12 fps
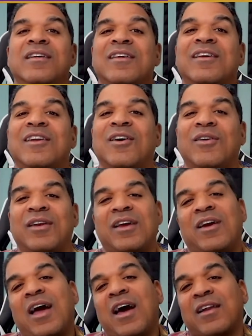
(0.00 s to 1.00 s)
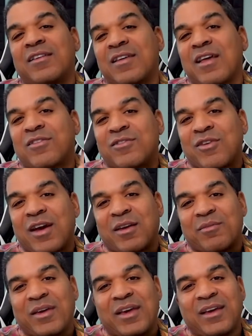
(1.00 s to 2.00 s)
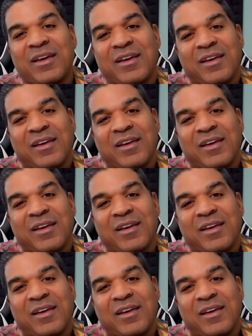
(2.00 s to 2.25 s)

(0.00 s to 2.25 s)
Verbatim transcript: you know, and hear how does that strike me,